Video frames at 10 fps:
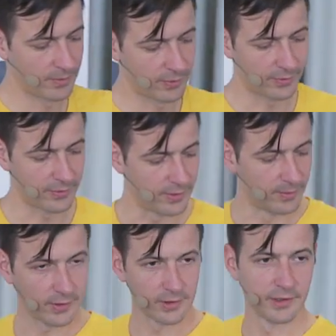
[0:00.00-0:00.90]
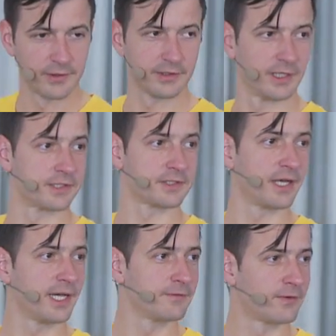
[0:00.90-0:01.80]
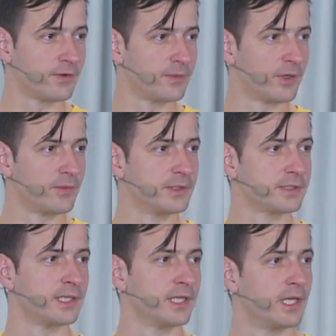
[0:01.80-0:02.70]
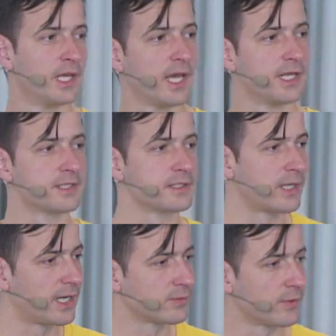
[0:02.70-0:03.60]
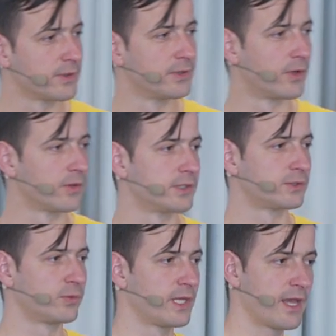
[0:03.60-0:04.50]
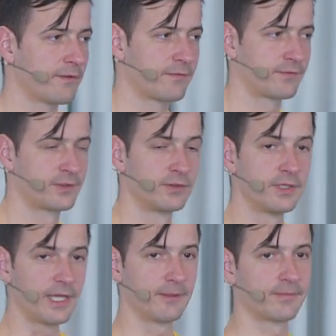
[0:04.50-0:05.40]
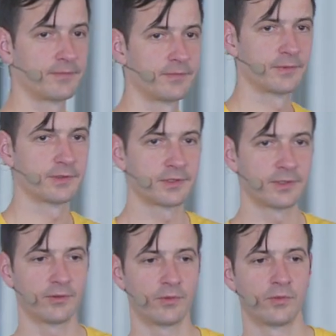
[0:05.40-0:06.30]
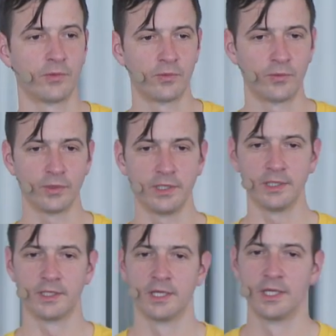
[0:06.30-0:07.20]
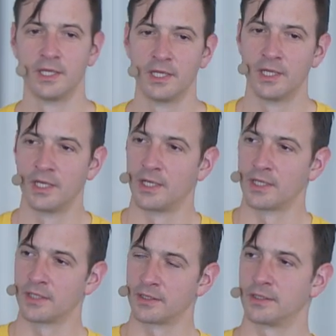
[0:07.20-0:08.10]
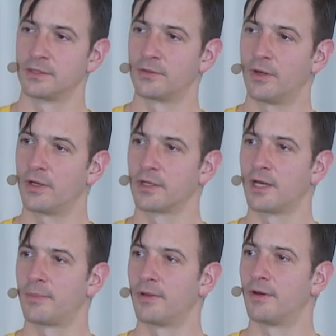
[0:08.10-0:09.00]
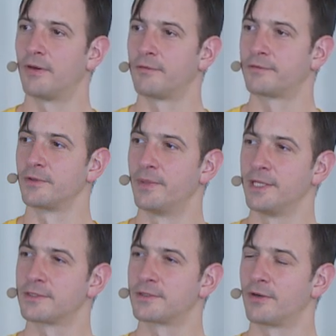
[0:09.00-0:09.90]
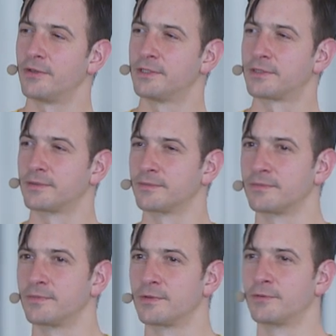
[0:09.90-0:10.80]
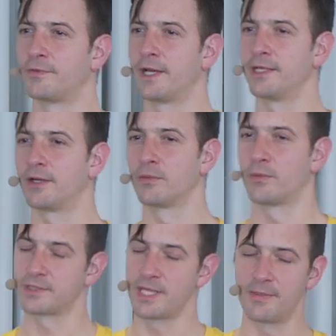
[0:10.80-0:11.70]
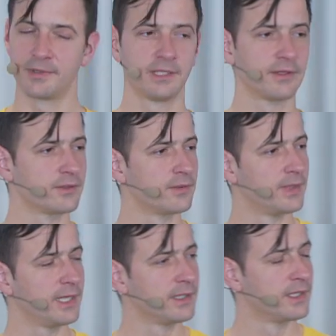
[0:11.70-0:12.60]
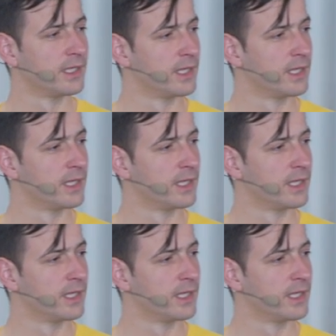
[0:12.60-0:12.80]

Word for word: put the monolith aside for a moment and start with the knowledge we have today. So we draw a couple of domain stories to find out what's happening in the domain.